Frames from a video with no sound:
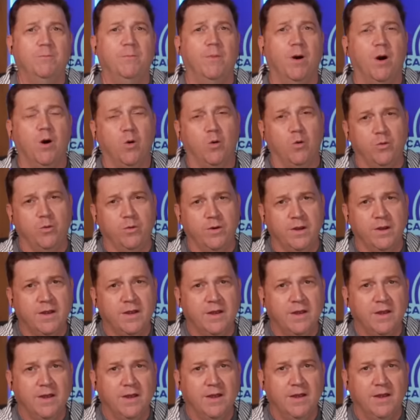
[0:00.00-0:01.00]
mode,
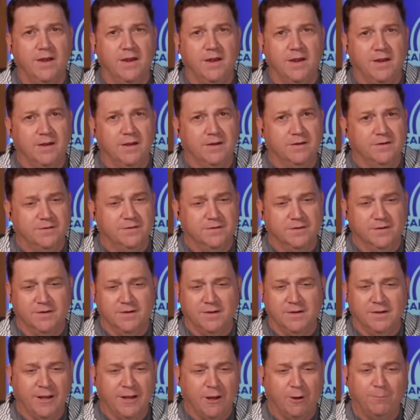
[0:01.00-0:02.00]
and
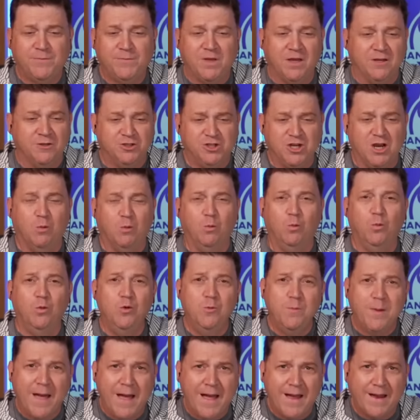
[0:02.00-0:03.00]
it helped get Jet
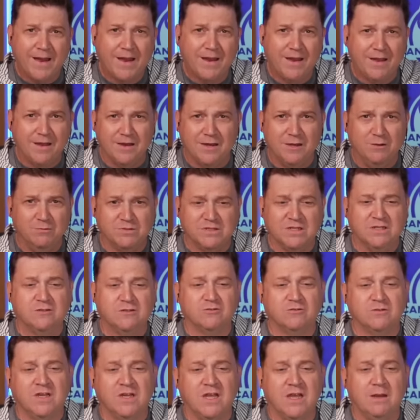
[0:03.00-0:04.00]
Wu back. He was
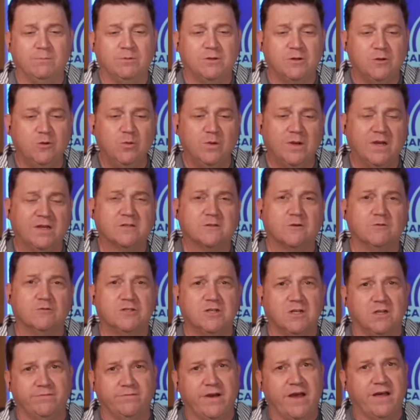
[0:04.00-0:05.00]
injured in Game 2 against
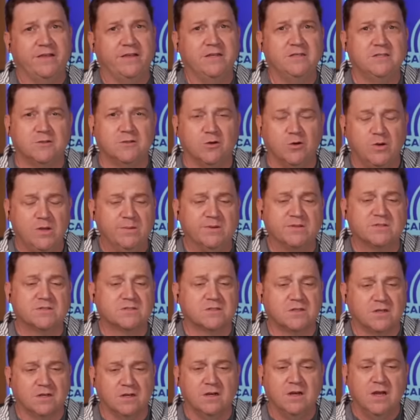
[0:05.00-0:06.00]
Coachella Valley, so he missed
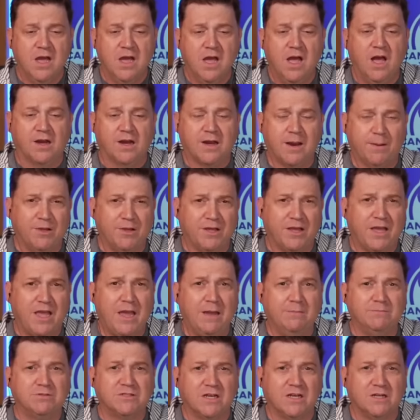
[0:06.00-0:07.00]
a couple of
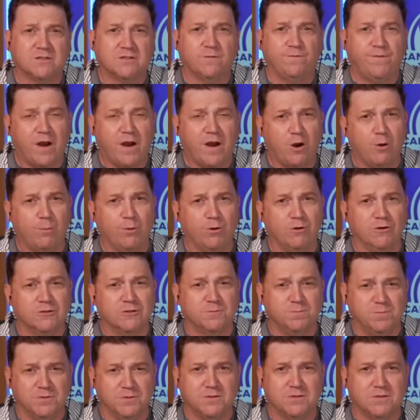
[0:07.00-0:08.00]
games against the
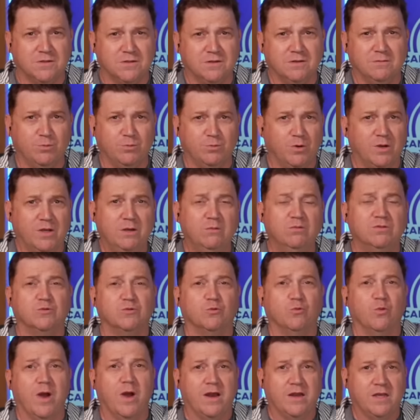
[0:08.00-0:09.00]
Firebirds, but boy, he was
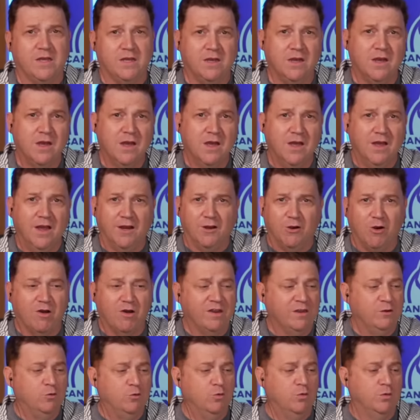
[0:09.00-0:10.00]
ready and got
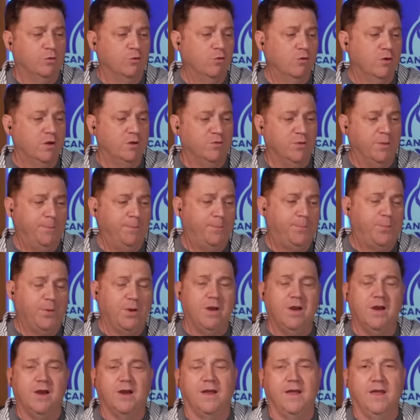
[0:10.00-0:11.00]
into it early with a
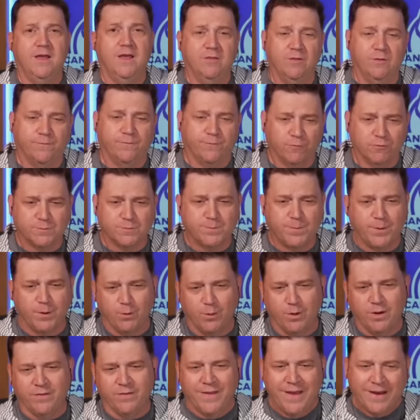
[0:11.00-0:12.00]
big hit in the first
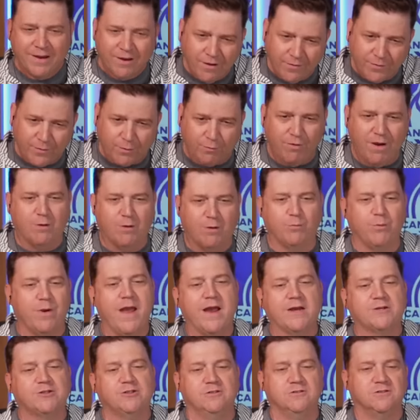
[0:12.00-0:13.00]
period, and that got the crowd
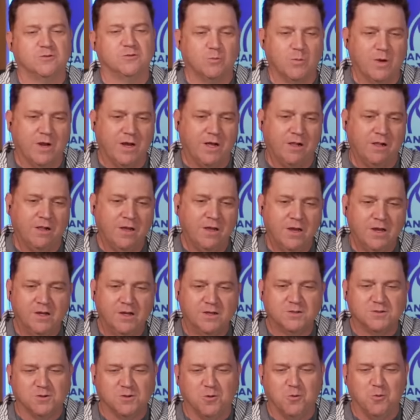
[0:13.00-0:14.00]
reaction as well.
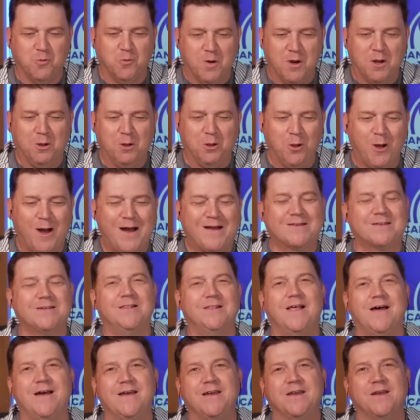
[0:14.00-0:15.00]
So a lot to
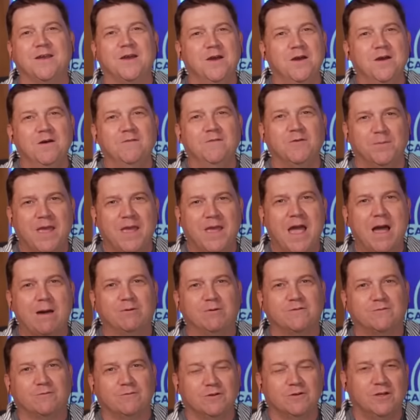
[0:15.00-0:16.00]
like from the
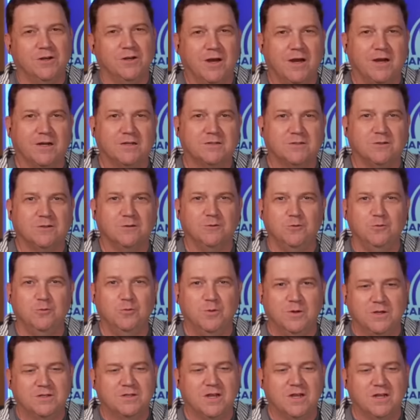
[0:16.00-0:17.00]
Abbotsford Canucks,
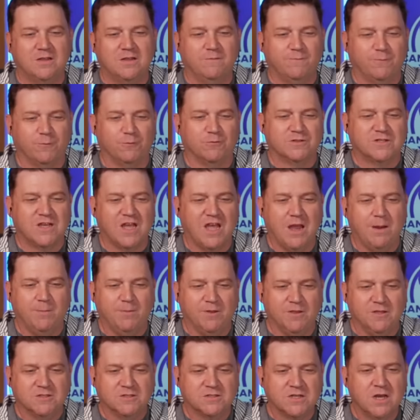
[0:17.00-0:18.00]
who take the first game
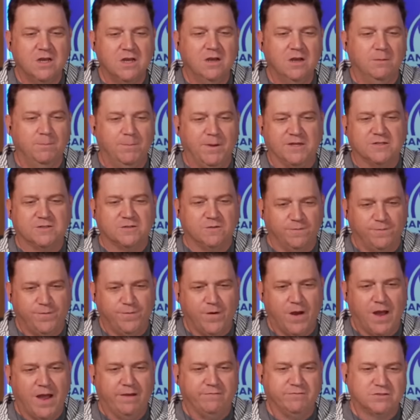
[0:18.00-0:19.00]
in this best of
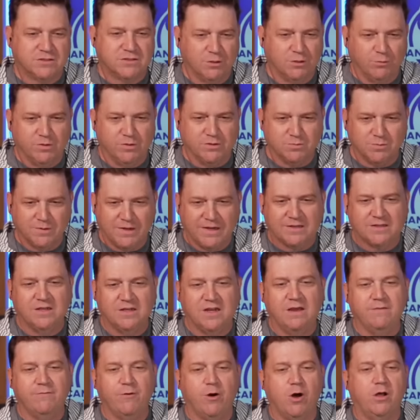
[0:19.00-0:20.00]
5 series. We'll get to
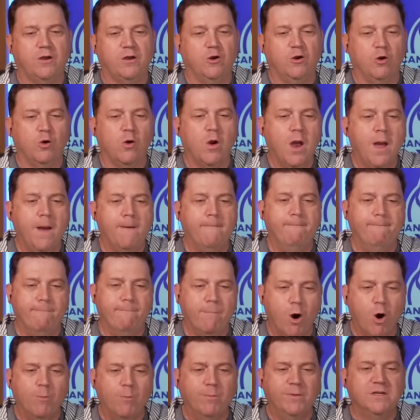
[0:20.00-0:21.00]
Dave Hall here
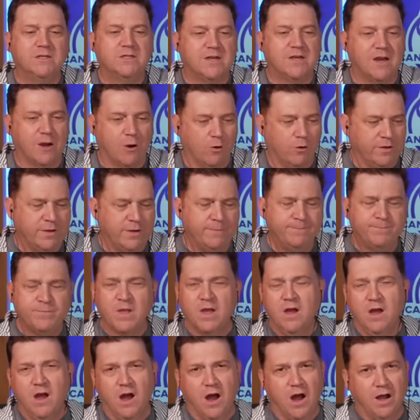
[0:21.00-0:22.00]
momentarily.
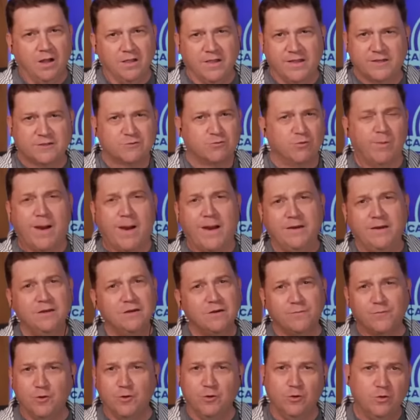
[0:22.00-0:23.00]
Let us remind you,
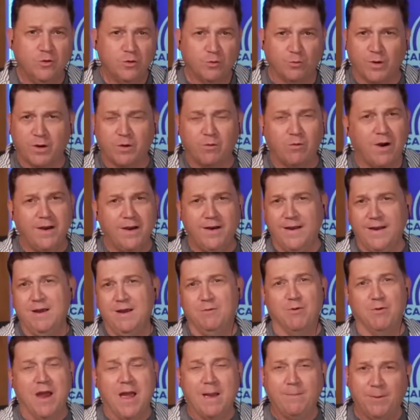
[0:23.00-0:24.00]
if you're new to Rink Wide, hey,
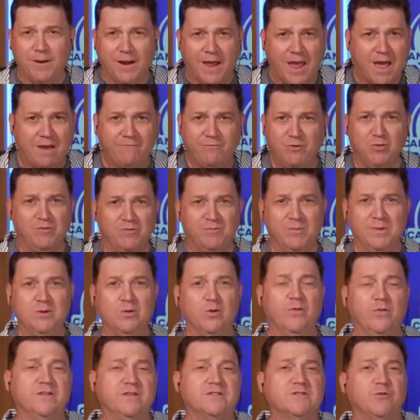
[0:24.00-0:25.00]
we're happy to have you. We've been
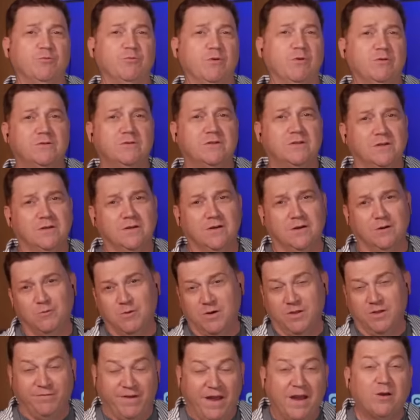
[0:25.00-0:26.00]
doing this throughout,
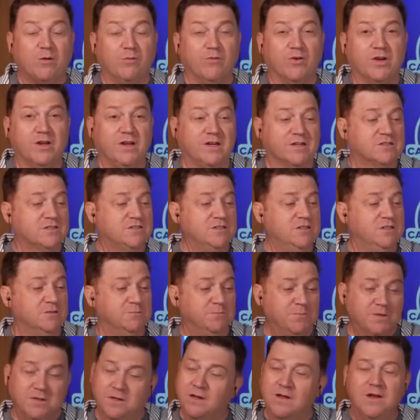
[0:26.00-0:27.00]
the Vancouver Canucks season,
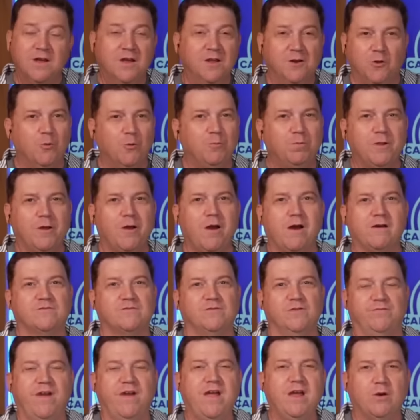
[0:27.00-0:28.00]
but no playoffs
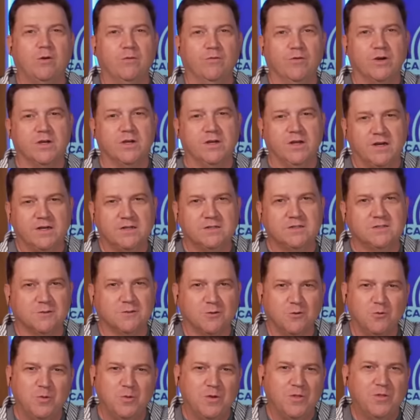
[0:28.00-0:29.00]
for the Vancouver Canucks.
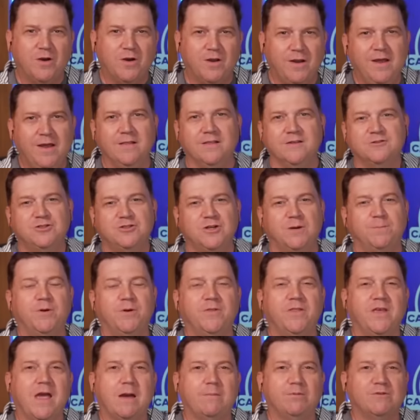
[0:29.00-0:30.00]
So we thought, hey, let's jump
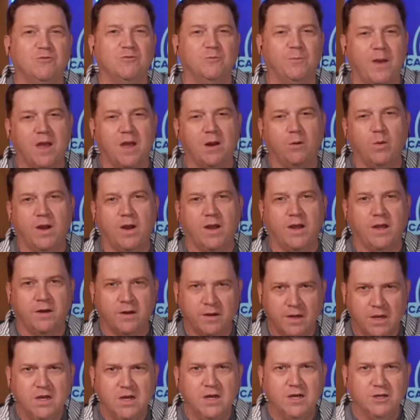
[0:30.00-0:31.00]
on the Abbotsford bandwagon,
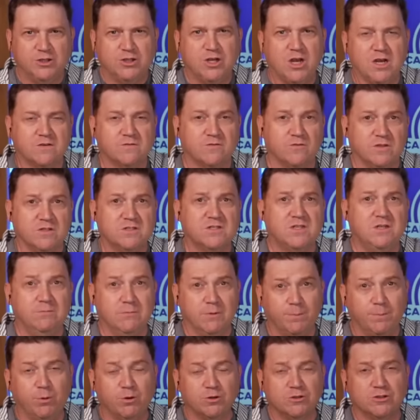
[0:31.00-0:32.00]
a chance for this team
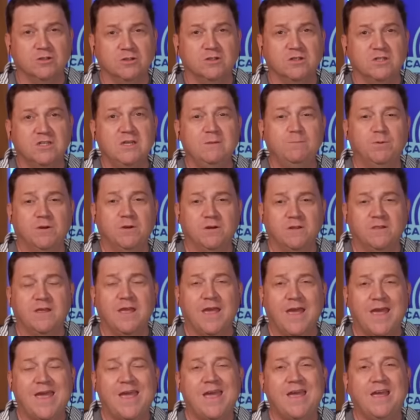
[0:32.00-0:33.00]
to push it deep into the
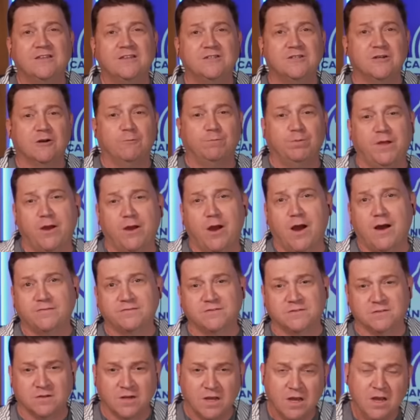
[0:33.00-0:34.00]
AHL
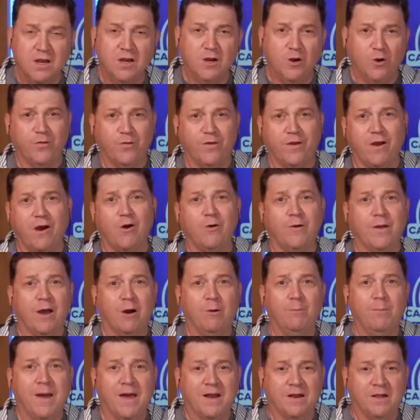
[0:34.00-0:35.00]
playoffs. And here they are now
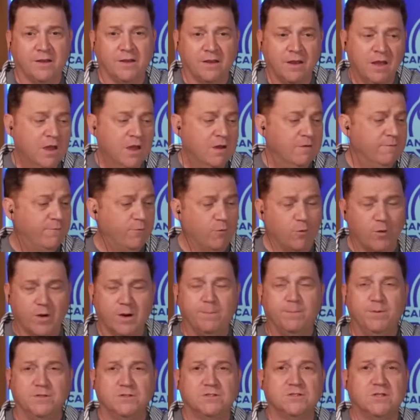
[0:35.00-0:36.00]
battling for a
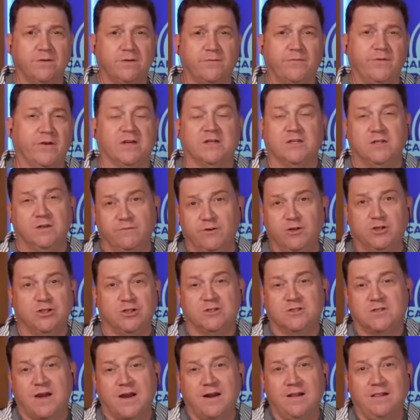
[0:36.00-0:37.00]
Pacific
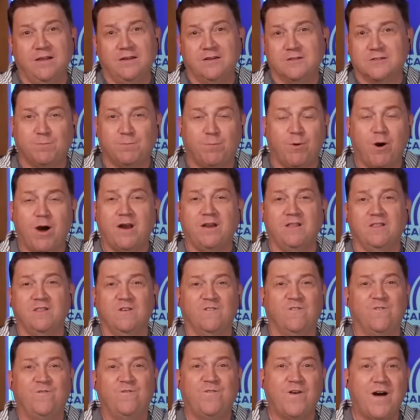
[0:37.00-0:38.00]
Division title and a spot in
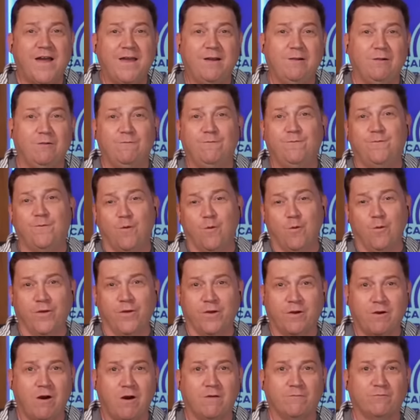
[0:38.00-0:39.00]
the Final Four,
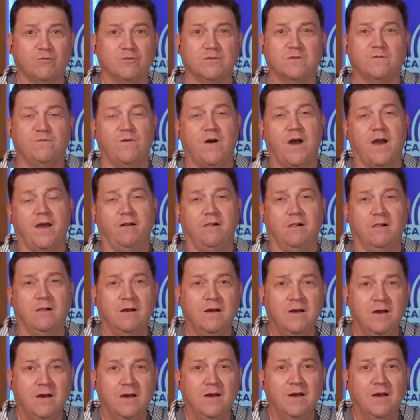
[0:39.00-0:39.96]
the conference final,